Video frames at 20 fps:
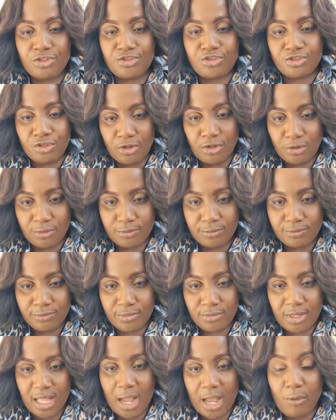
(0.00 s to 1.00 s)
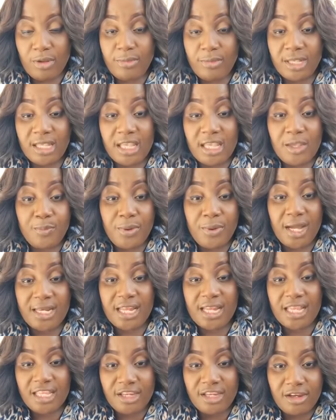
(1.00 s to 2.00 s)
So, and when I keep
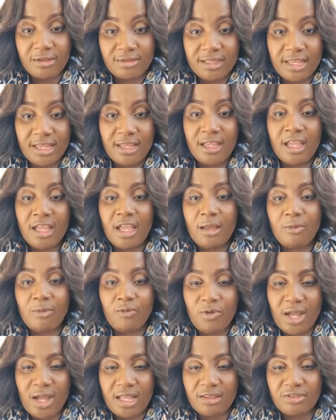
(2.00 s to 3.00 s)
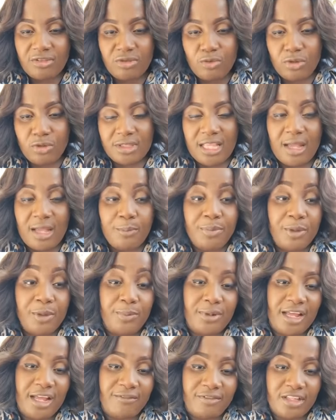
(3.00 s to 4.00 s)
on at here say voice note and
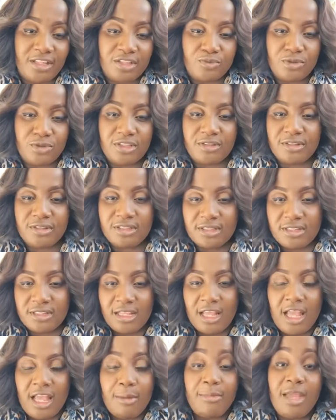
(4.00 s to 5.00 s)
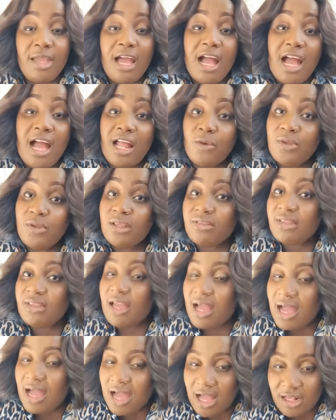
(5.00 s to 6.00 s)
people have this with me always
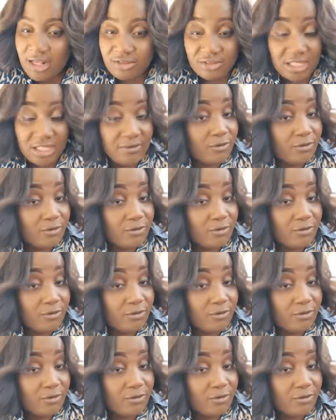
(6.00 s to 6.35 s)
ask.